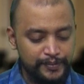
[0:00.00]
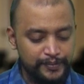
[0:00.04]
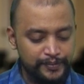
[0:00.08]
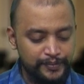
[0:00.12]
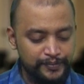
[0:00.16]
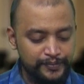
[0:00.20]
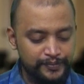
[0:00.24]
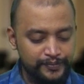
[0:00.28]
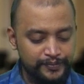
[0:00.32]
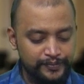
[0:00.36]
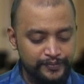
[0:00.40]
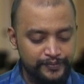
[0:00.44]

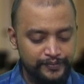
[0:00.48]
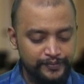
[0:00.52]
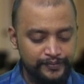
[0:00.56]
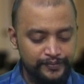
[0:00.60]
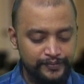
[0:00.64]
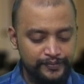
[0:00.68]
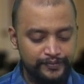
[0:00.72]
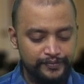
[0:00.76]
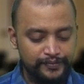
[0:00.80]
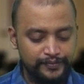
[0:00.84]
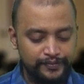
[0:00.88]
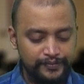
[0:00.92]

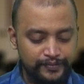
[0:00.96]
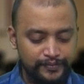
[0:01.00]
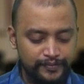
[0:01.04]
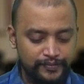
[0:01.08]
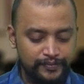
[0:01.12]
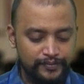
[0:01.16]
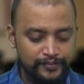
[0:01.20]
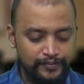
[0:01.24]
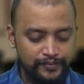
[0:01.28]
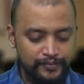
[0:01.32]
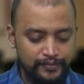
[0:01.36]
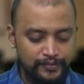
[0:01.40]

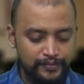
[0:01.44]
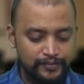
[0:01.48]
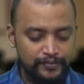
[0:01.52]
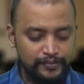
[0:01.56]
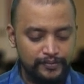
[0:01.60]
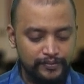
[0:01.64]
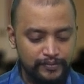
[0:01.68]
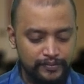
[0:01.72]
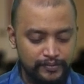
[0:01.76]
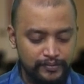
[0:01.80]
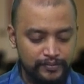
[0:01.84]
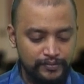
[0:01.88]

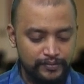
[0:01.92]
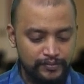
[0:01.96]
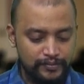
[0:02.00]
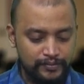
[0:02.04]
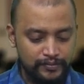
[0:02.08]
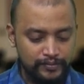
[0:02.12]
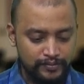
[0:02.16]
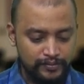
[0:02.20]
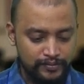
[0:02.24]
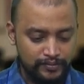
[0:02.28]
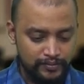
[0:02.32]
(no one is talking)